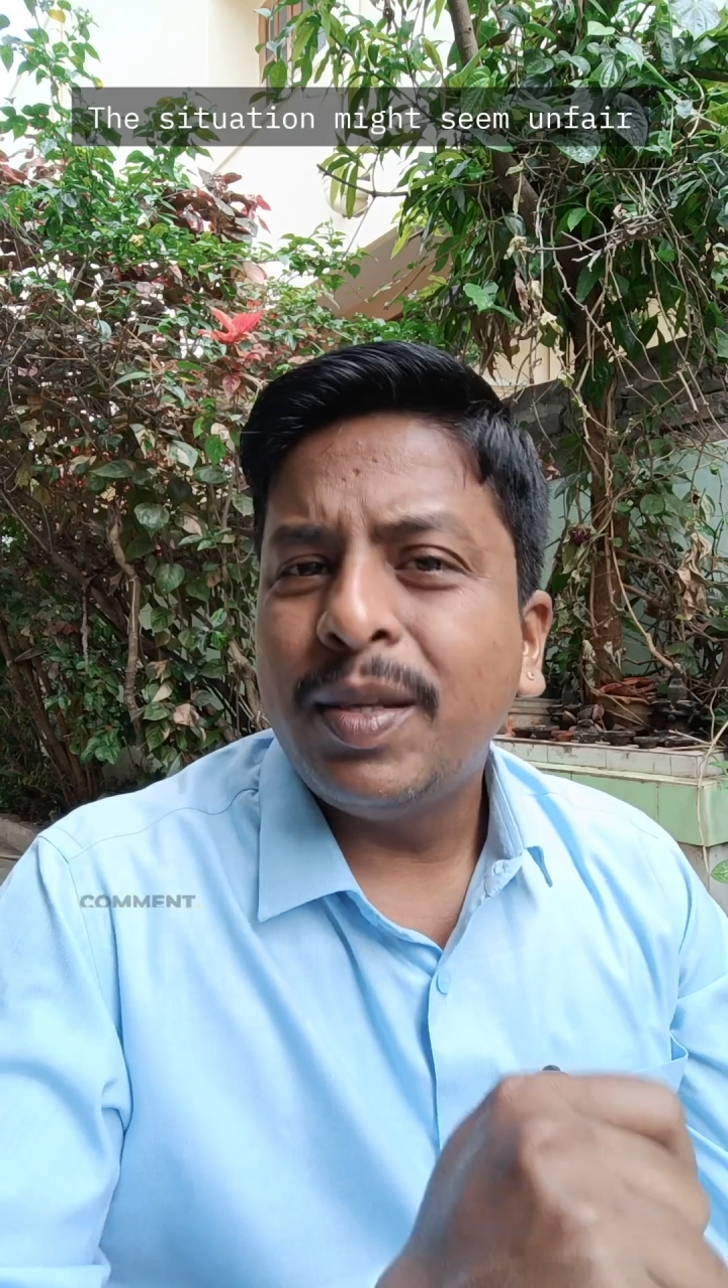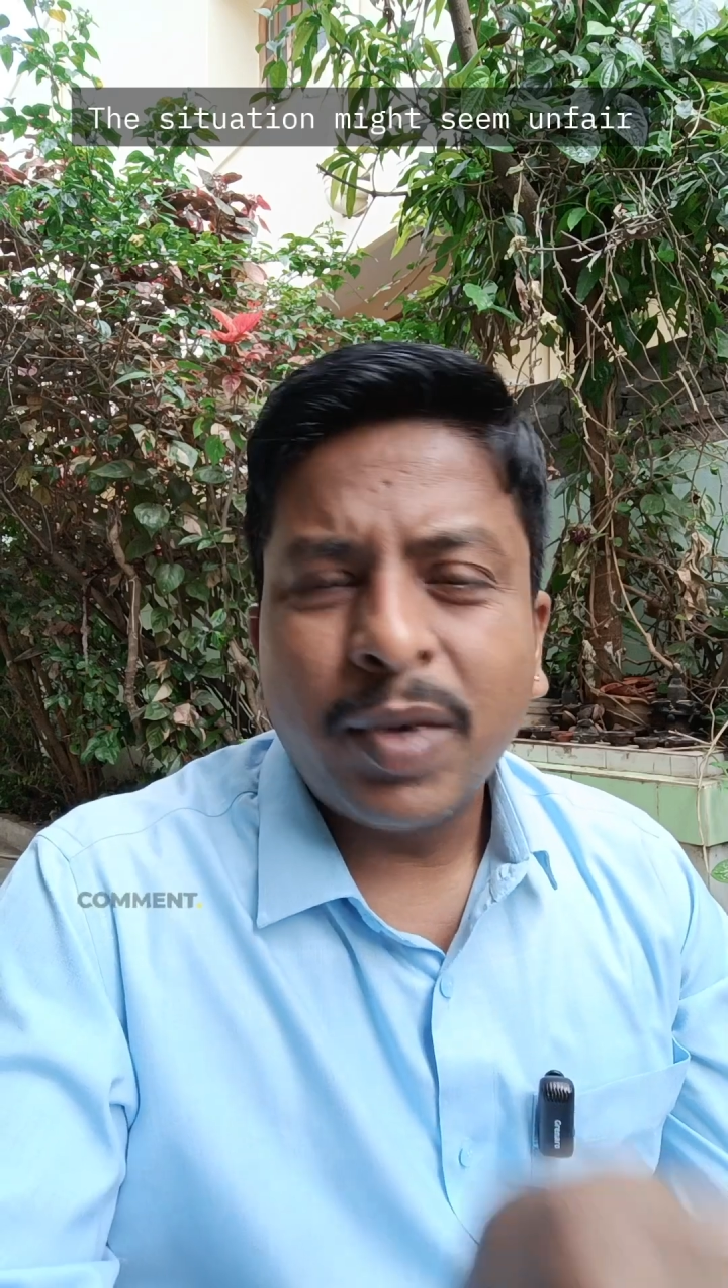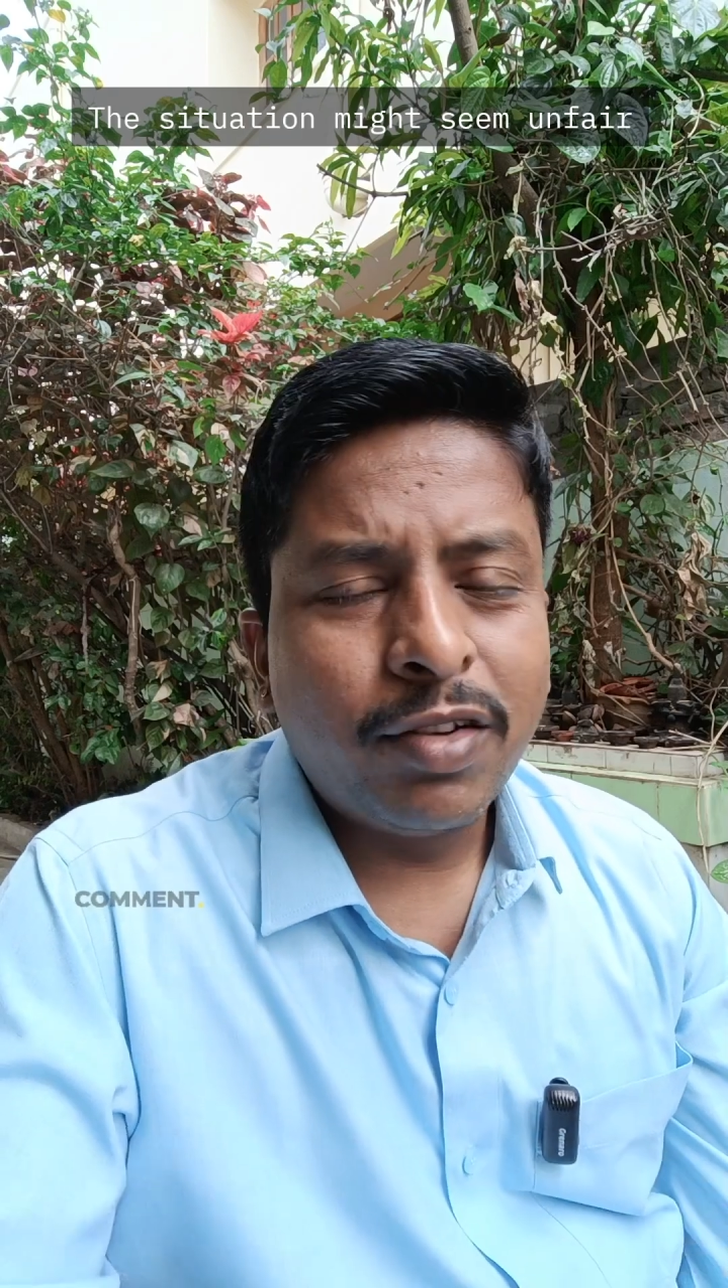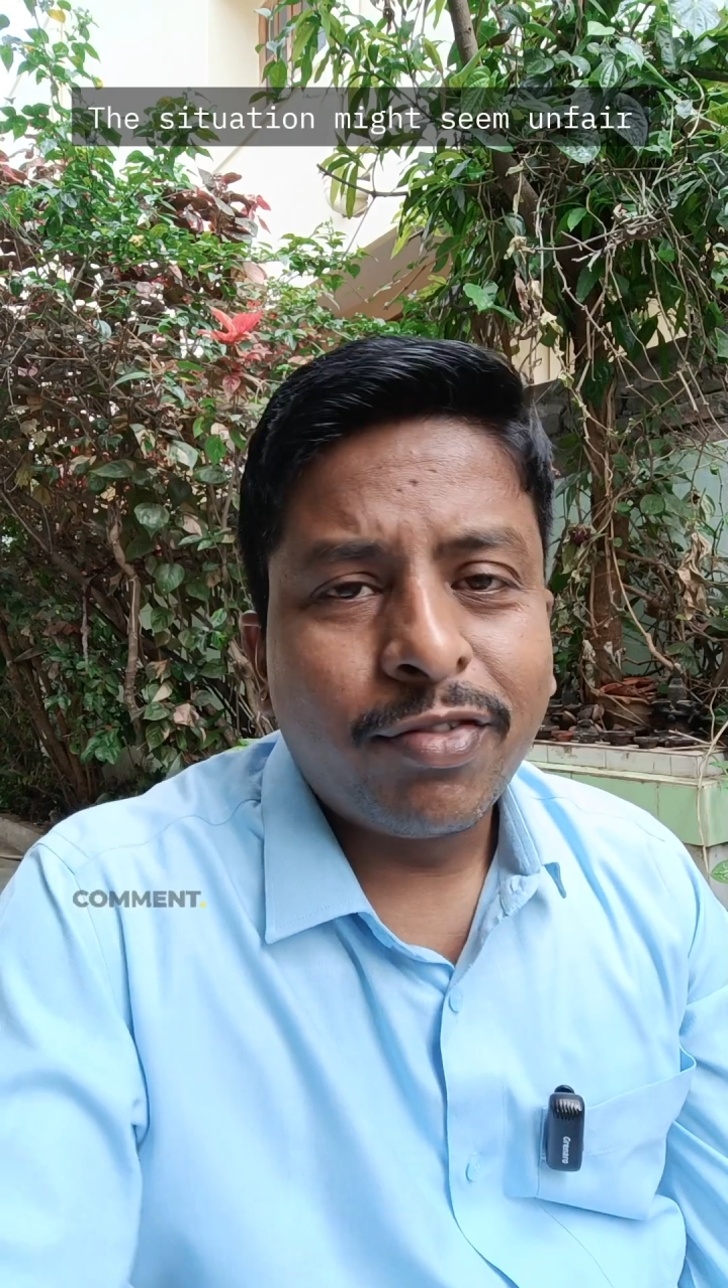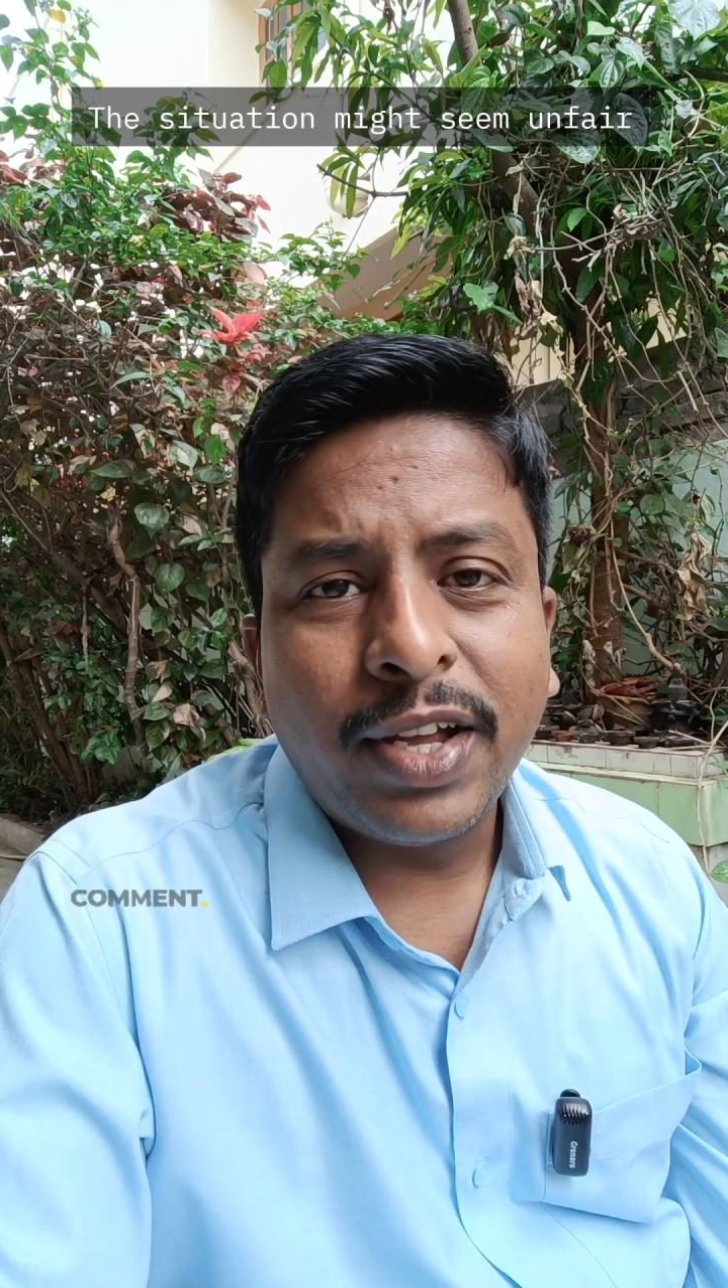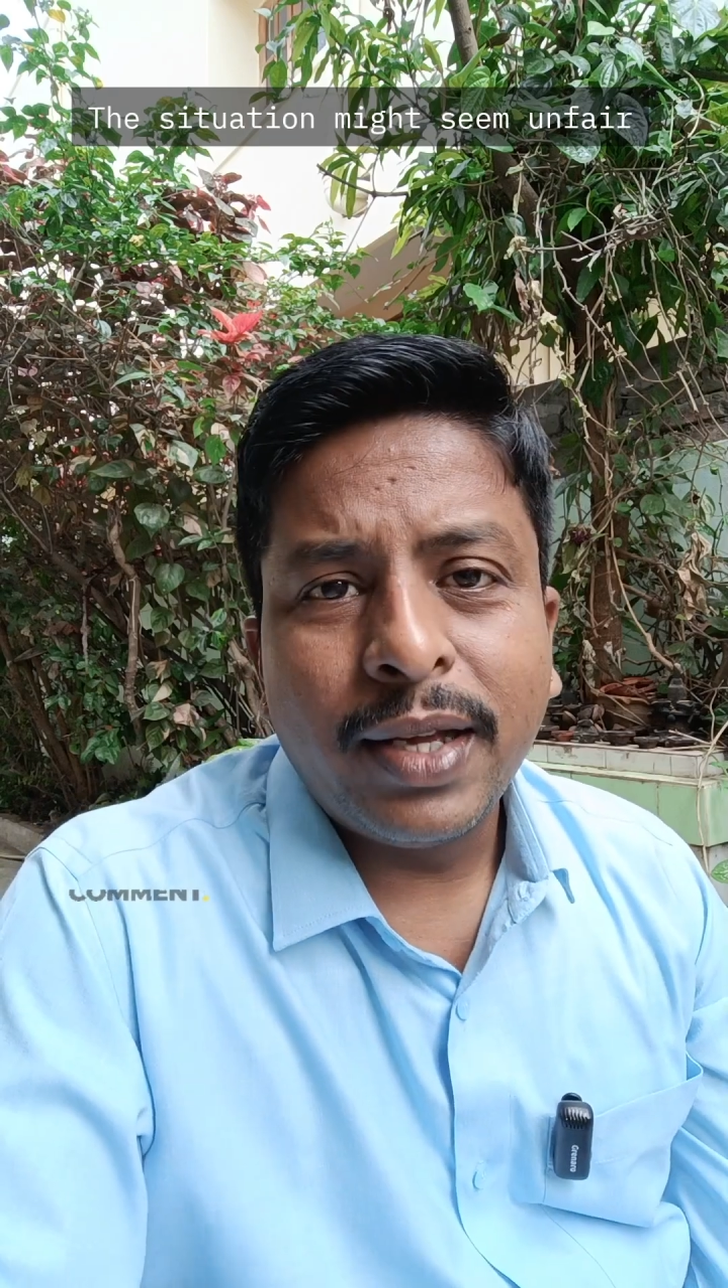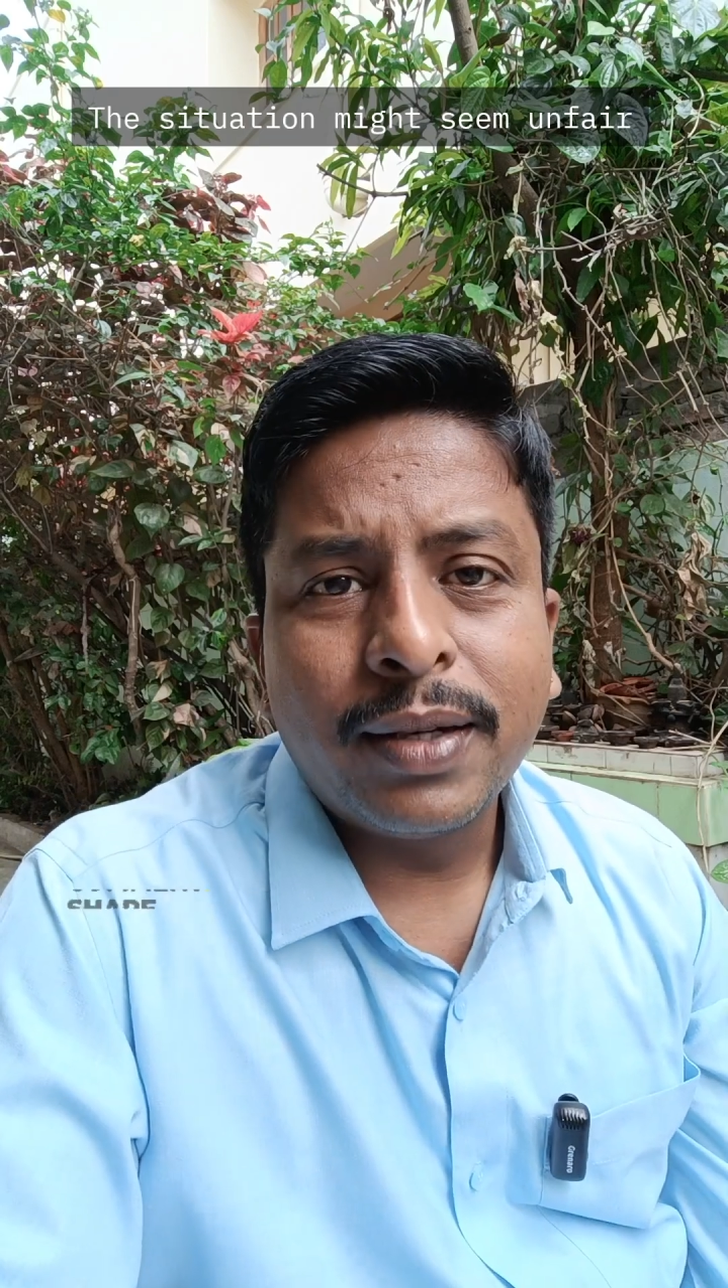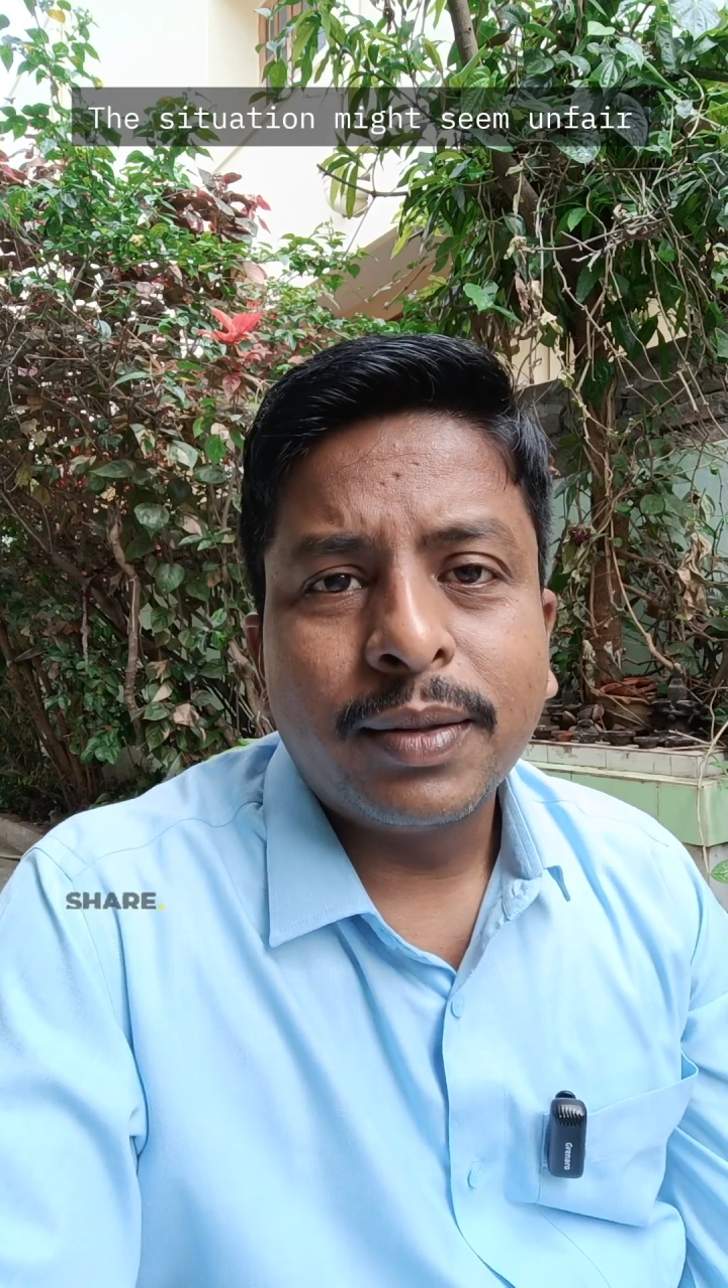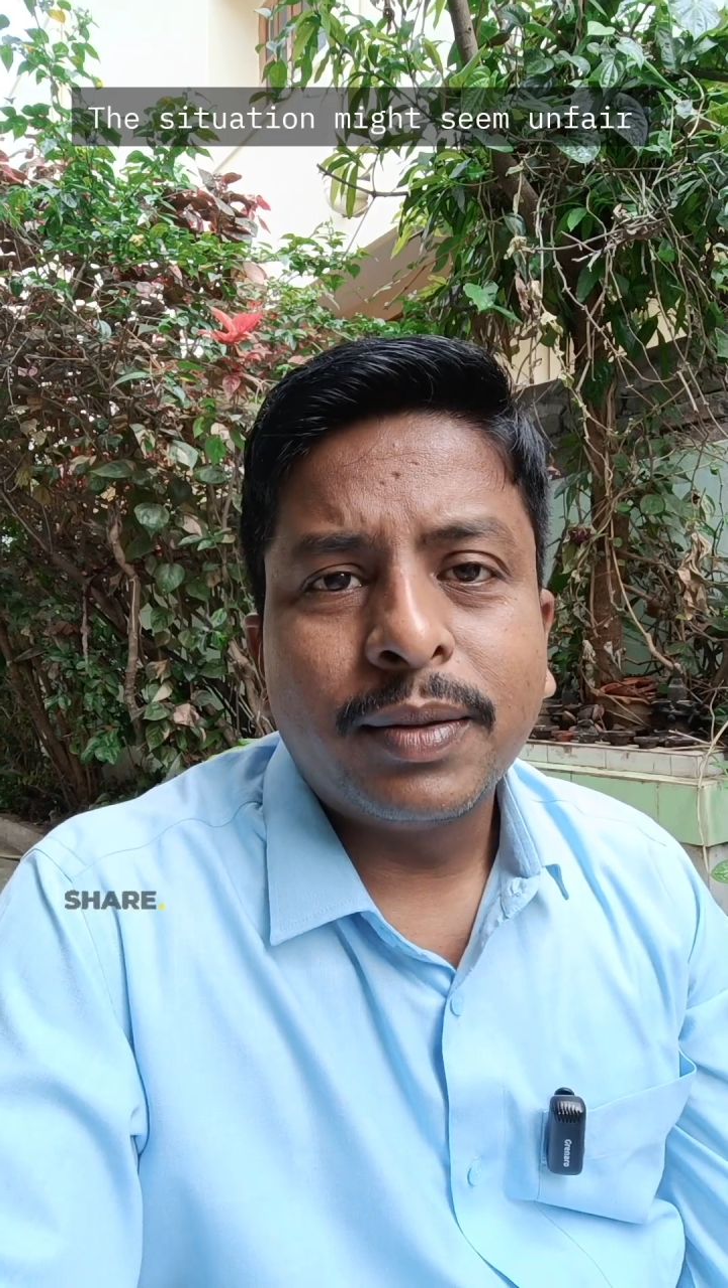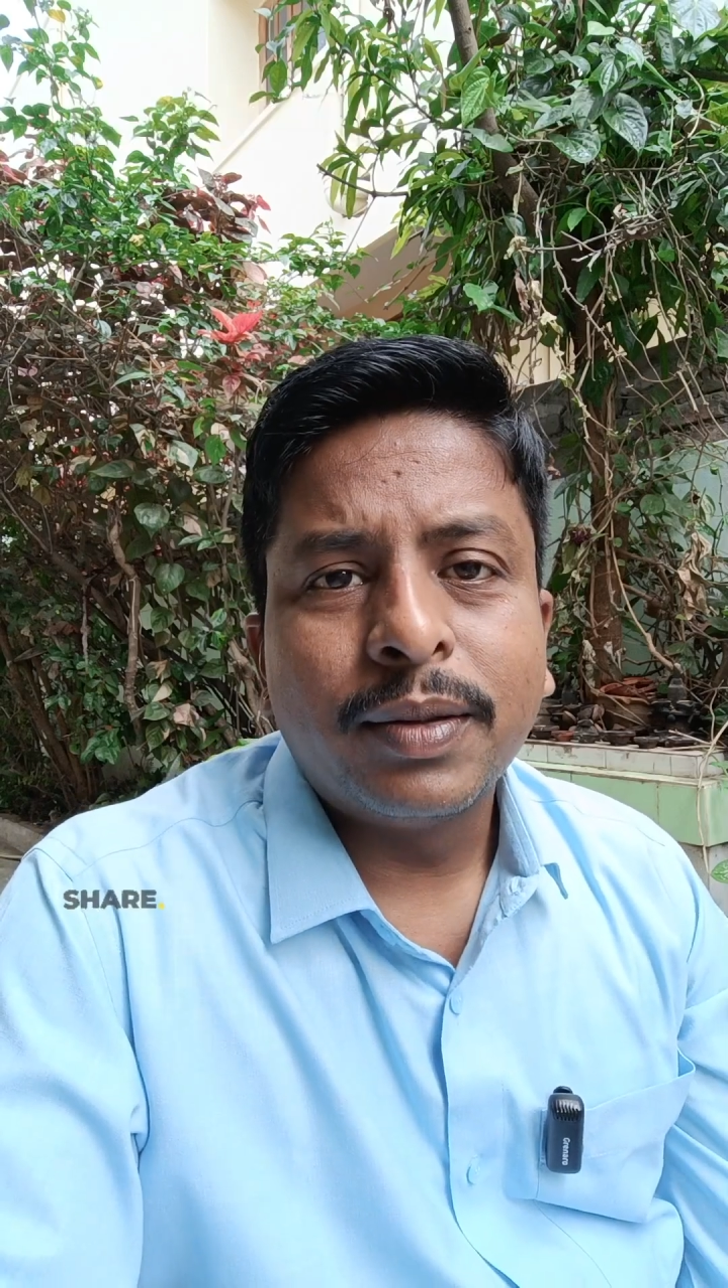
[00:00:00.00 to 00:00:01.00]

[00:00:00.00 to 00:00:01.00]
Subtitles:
seem unfair,